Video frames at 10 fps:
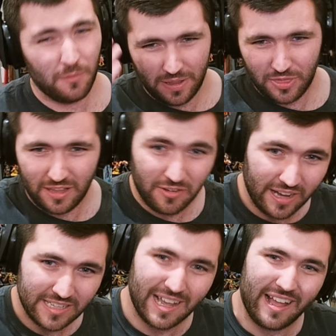the way, thank you
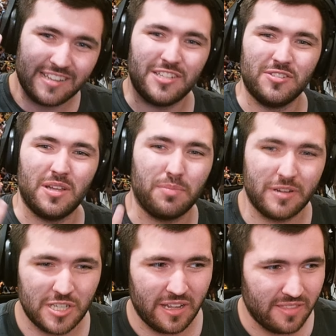guys. I seriously
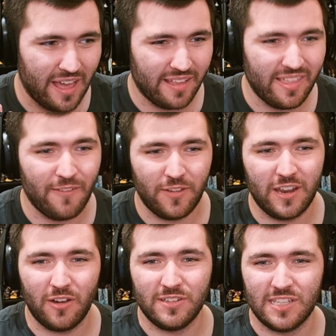appreciate it. That
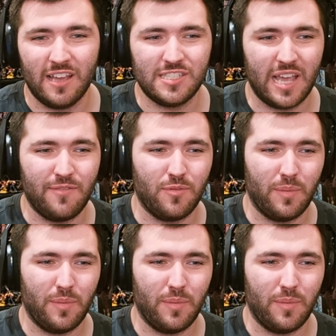video has saved